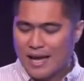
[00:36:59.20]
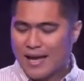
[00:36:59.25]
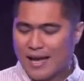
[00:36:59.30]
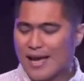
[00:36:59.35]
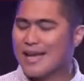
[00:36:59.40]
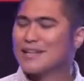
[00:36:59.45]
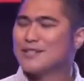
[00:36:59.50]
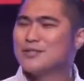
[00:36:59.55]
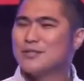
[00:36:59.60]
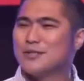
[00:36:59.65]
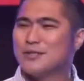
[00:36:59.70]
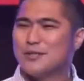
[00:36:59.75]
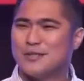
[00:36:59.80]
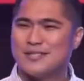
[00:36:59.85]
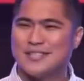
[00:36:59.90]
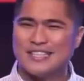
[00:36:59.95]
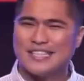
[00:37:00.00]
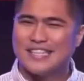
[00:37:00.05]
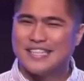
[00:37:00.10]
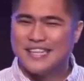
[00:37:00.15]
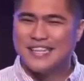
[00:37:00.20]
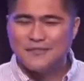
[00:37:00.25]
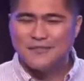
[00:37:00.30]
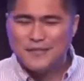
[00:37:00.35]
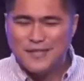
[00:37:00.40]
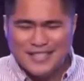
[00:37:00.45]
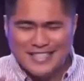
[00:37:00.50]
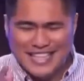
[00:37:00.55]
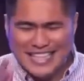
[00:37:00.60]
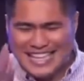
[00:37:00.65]
Exodus
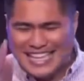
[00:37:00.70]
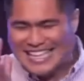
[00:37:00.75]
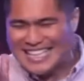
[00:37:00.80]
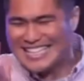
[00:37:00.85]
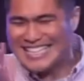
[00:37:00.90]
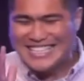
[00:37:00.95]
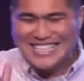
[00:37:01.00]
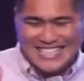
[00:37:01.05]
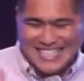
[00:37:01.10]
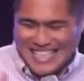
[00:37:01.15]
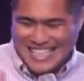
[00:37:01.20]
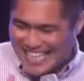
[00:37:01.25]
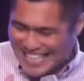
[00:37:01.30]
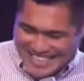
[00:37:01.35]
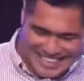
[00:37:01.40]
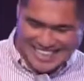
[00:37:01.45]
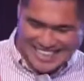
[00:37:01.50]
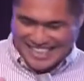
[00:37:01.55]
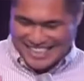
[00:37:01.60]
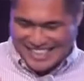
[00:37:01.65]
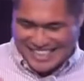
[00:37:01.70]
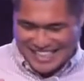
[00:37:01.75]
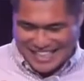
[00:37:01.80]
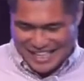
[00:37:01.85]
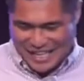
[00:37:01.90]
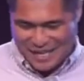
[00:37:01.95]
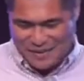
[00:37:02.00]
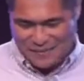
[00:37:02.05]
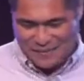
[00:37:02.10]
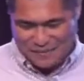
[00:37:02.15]
gives us an exciting
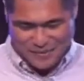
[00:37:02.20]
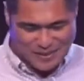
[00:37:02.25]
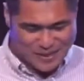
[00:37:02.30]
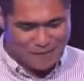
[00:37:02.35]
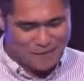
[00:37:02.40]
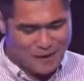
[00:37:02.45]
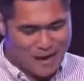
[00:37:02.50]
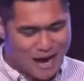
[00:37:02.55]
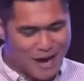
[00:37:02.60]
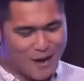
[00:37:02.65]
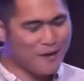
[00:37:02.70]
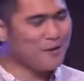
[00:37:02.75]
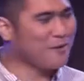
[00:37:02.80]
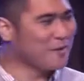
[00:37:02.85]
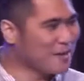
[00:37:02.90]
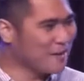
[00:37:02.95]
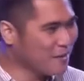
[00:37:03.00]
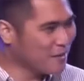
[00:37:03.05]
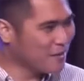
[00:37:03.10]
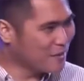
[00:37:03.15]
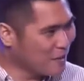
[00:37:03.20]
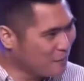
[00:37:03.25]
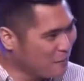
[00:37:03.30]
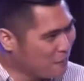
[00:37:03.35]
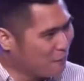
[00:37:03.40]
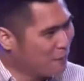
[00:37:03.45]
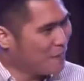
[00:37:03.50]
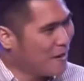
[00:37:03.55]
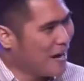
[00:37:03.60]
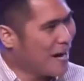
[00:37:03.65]
glimpse of how the
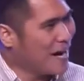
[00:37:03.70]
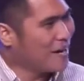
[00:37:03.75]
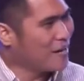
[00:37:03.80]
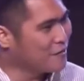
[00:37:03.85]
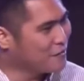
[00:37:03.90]
fire